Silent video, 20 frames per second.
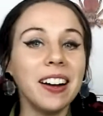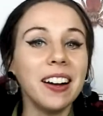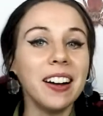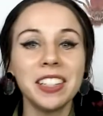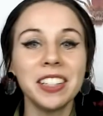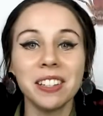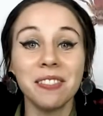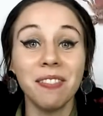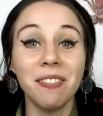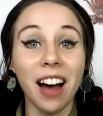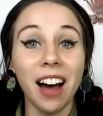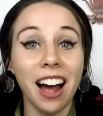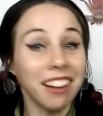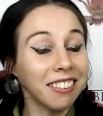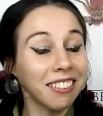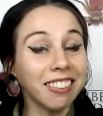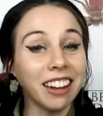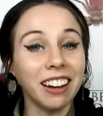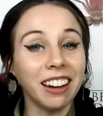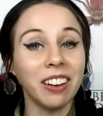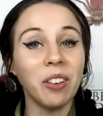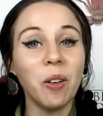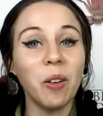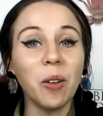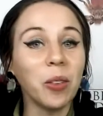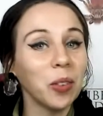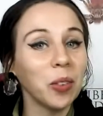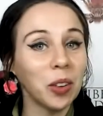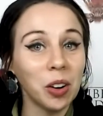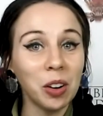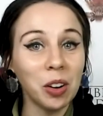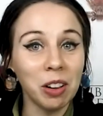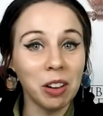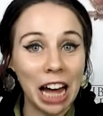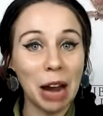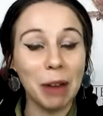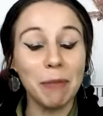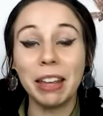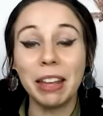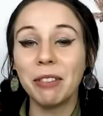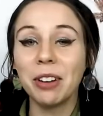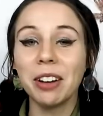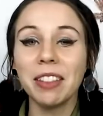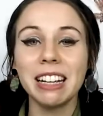just fast, they can also climb. They've got